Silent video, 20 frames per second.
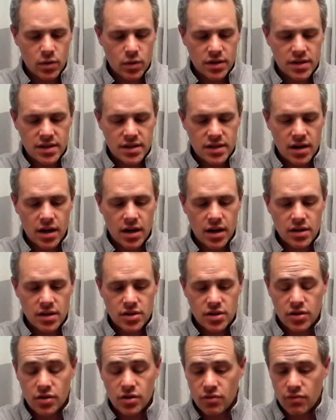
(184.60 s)
will start
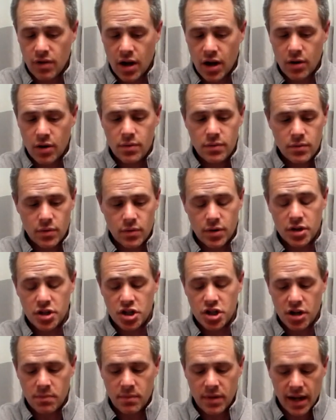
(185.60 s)
to grow or
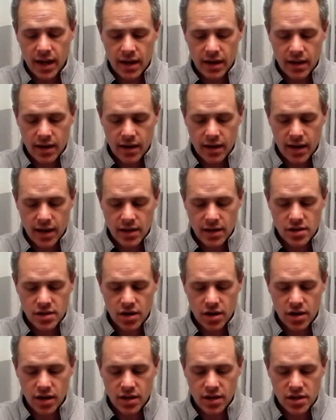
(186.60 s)
germinate and
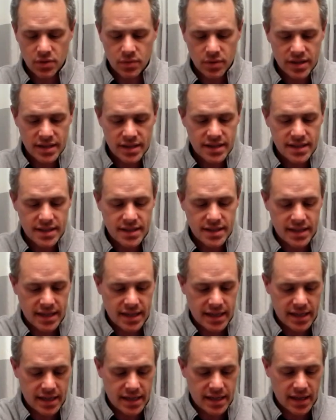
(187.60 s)
turn into a
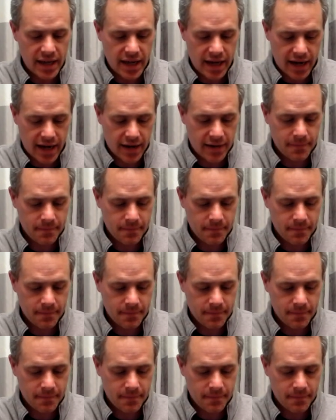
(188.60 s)
seedling.